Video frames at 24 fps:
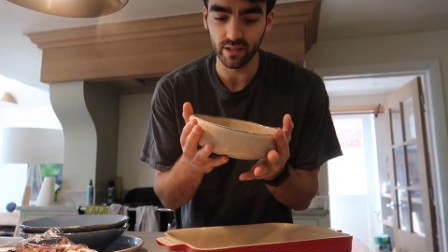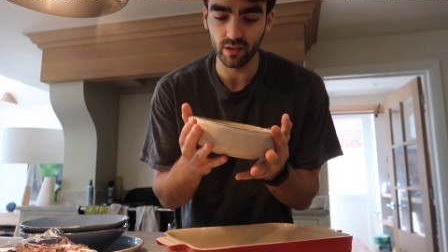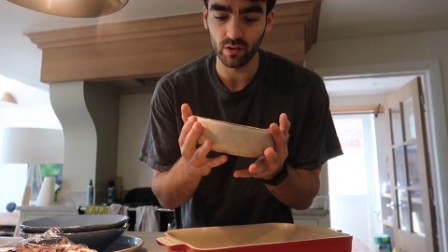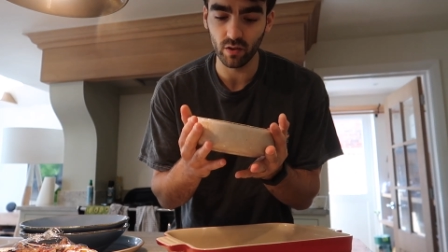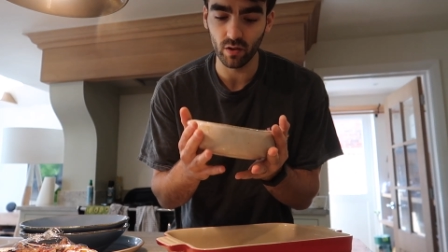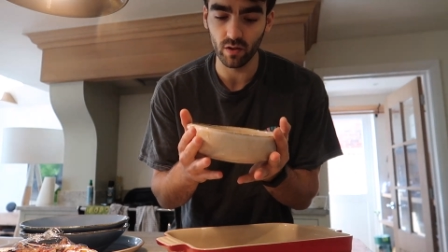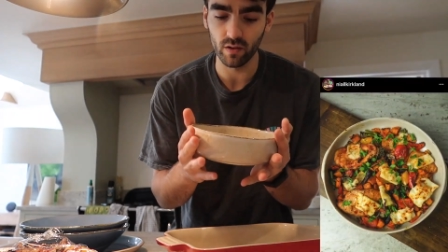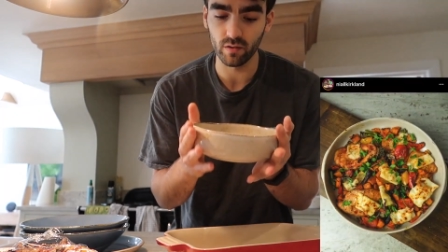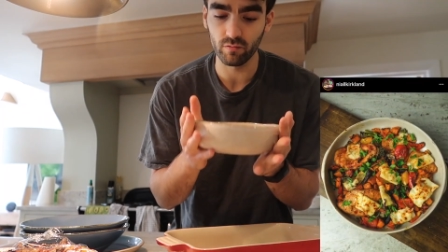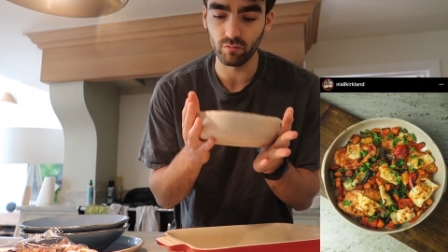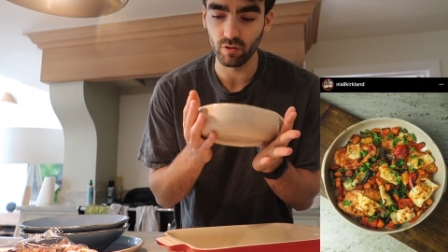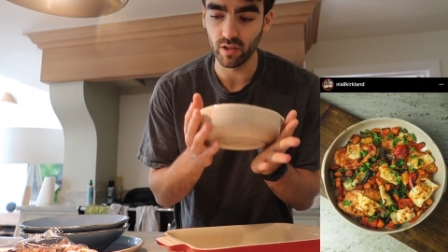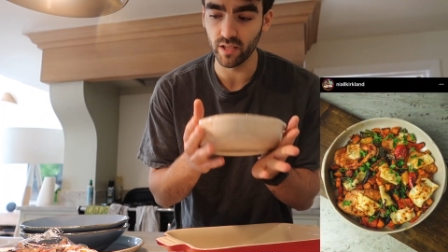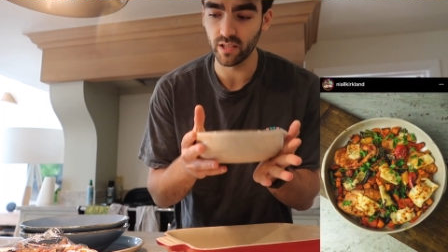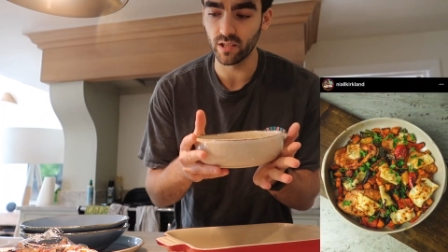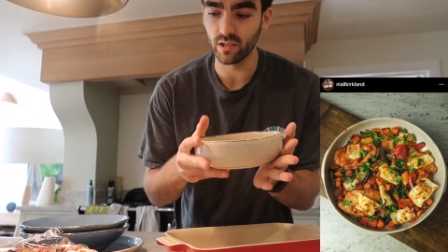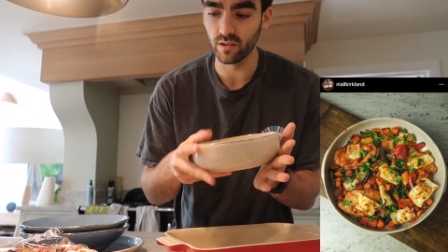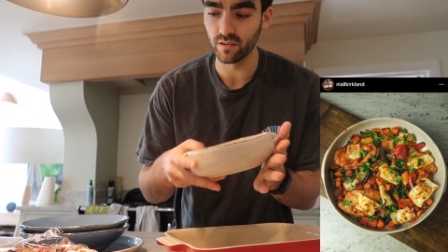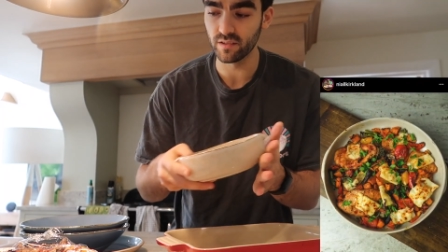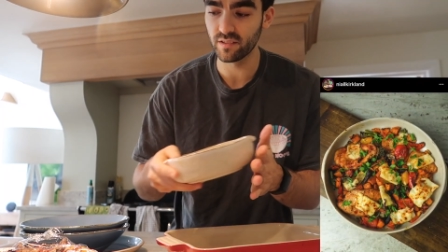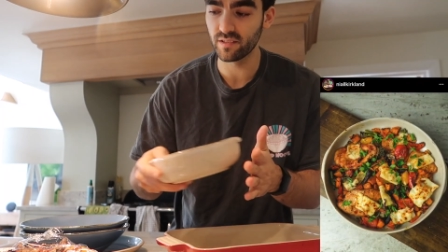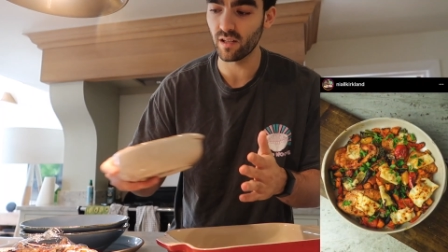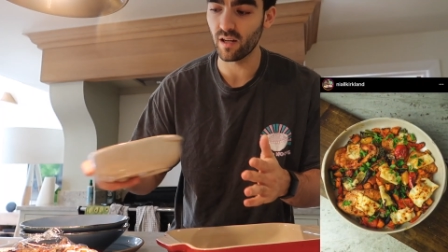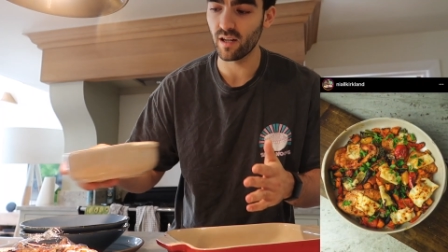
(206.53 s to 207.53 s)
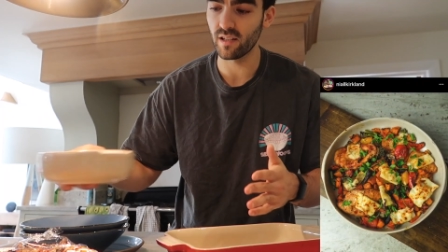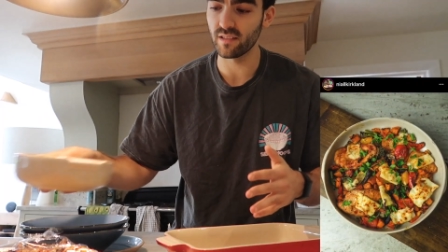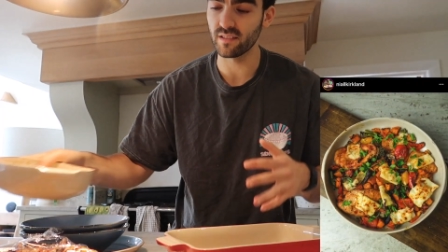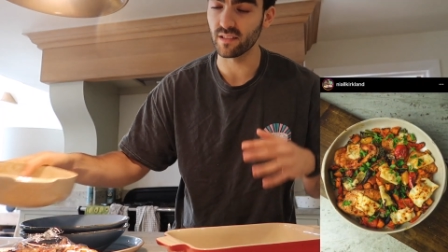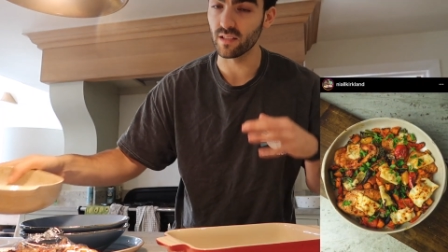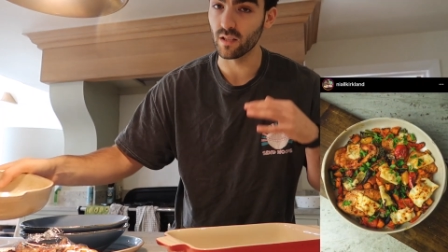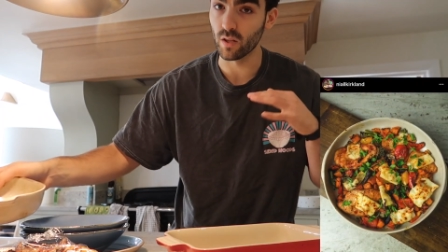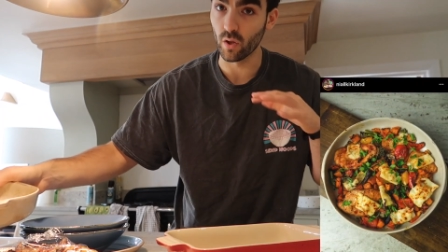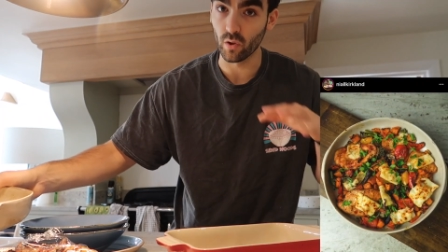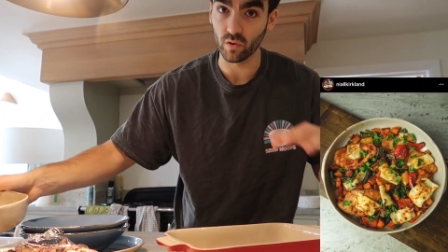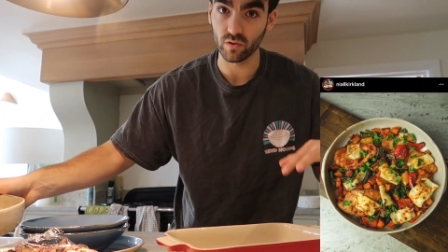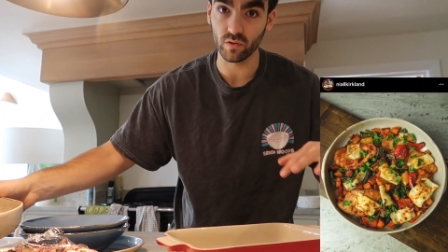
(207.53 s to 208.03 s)
good size
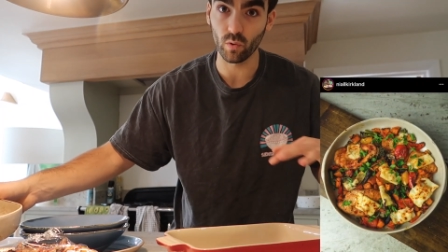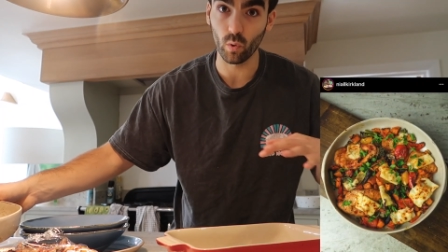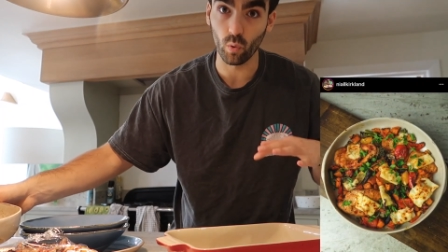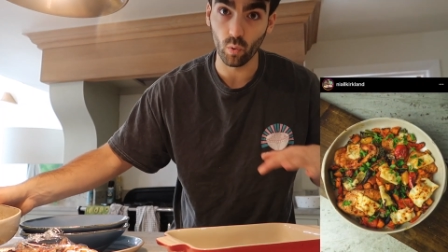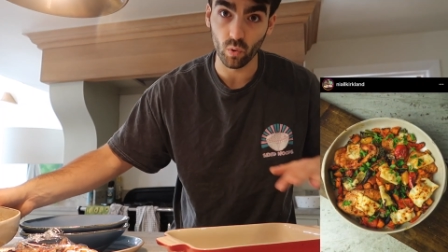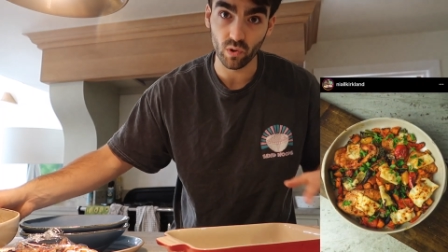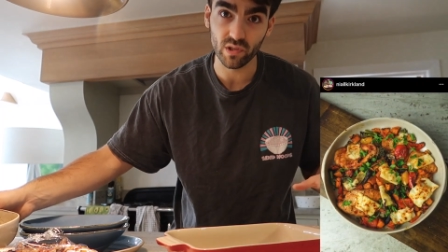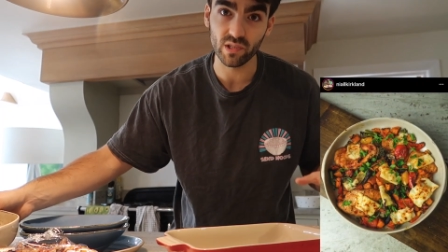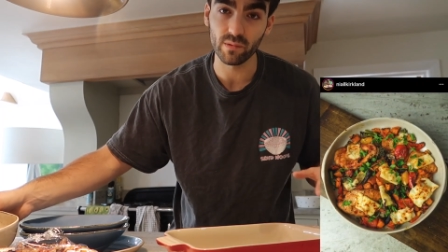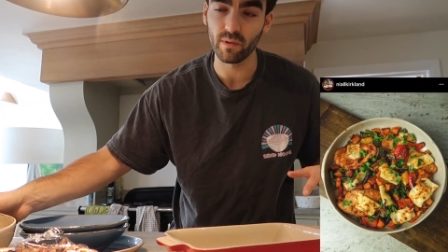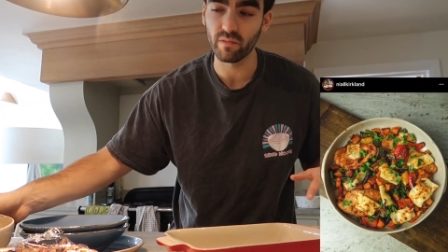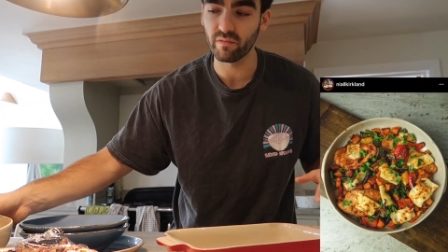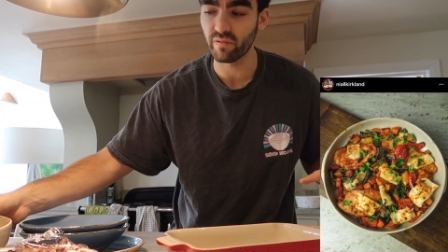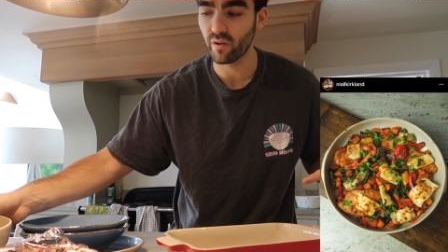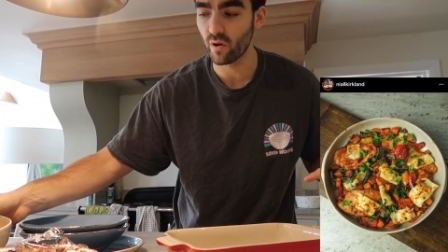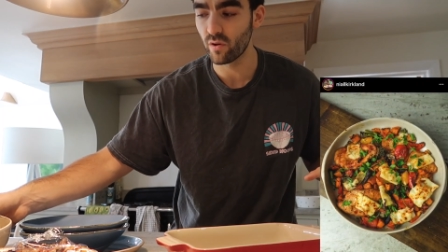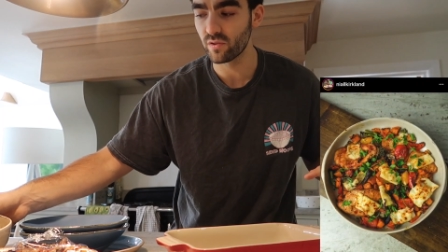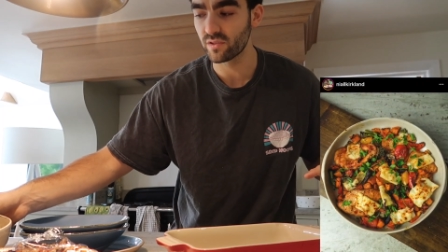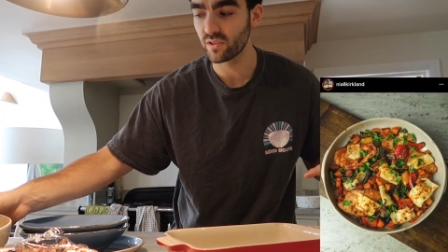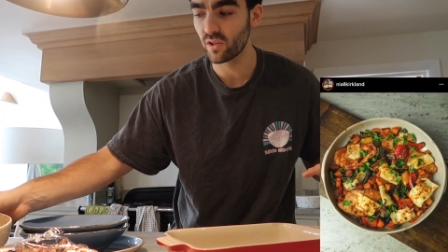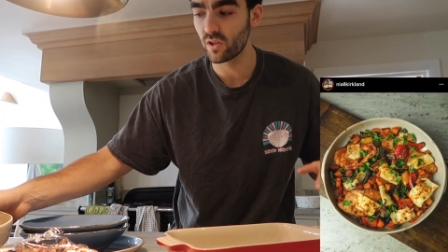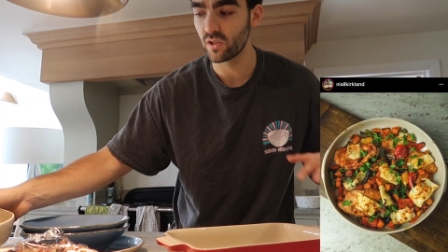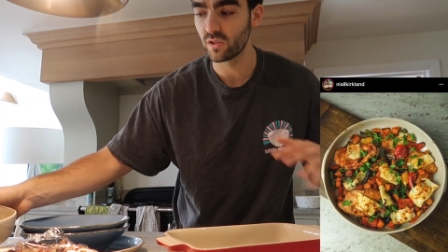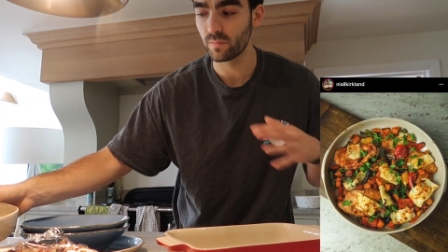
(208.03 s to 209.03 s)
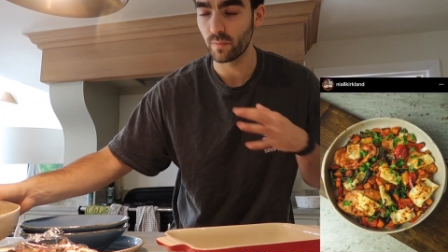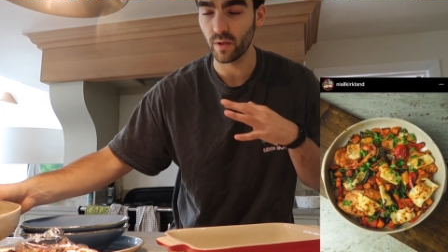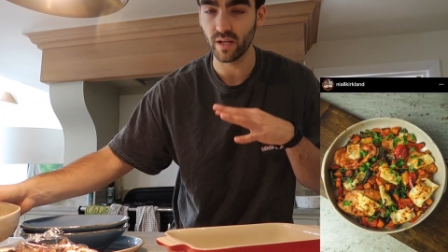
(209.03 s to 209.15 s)
and looked awesome in photos,